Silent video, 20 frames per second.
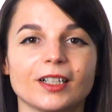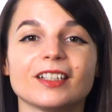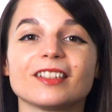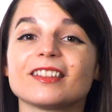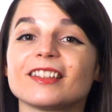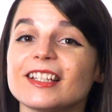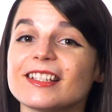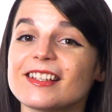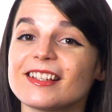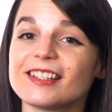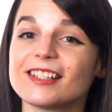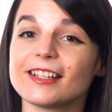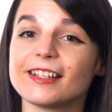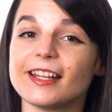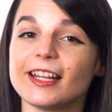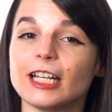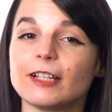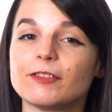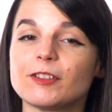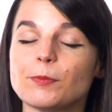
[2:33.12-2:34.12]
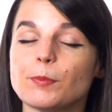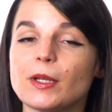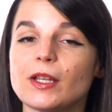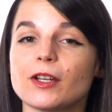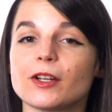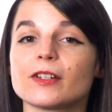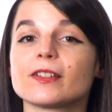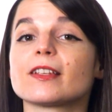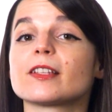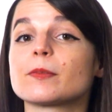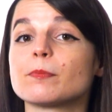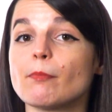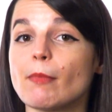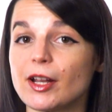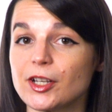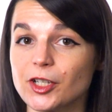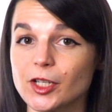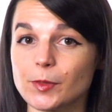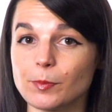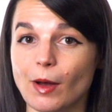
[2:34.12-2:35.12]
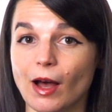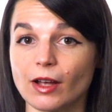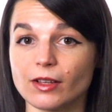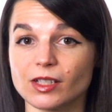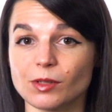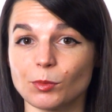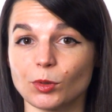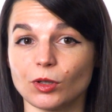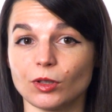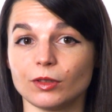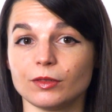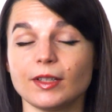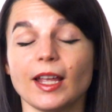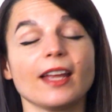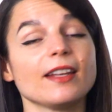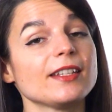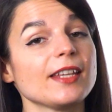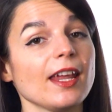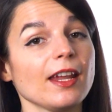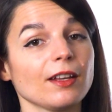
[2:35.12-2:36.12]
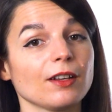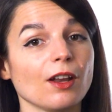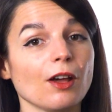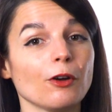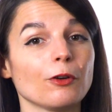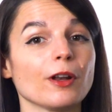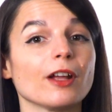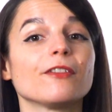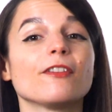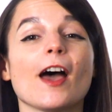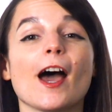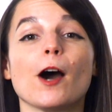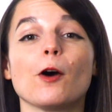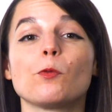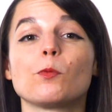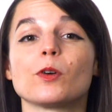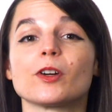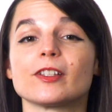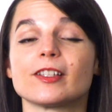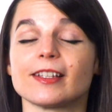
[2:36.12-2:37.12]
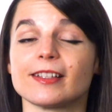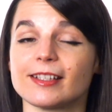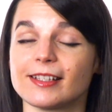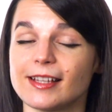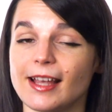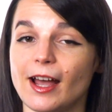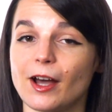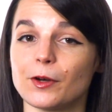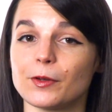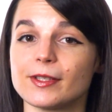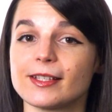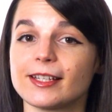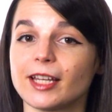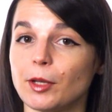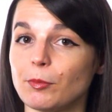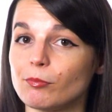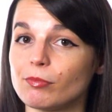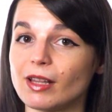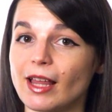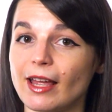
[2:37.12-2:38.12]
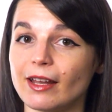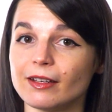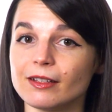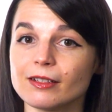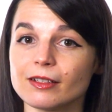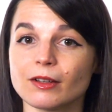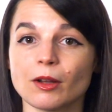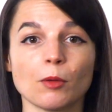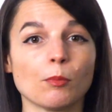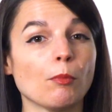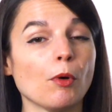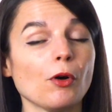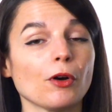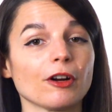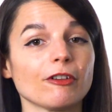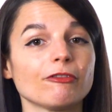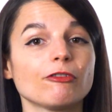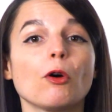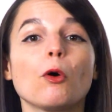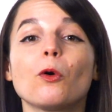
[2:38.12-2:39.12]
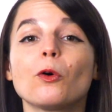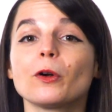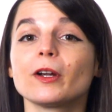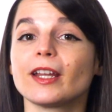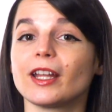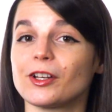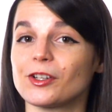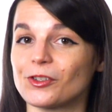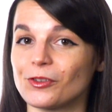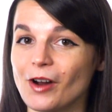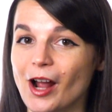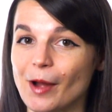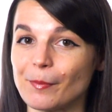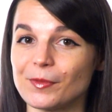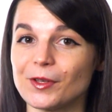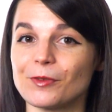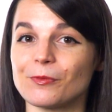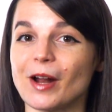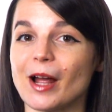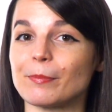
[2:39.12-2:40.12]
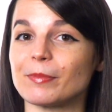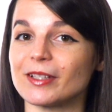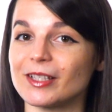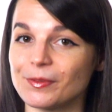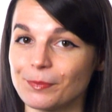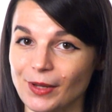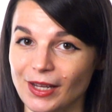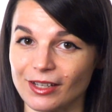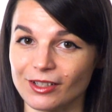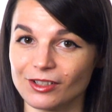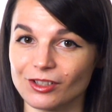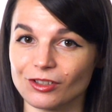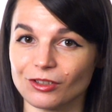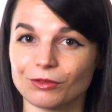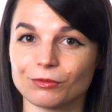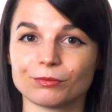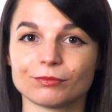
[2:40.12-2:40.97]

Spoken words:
Listen to native speakers as much as possible and take note of how words and sounds can blend, morph, or get dropped in rapid speech.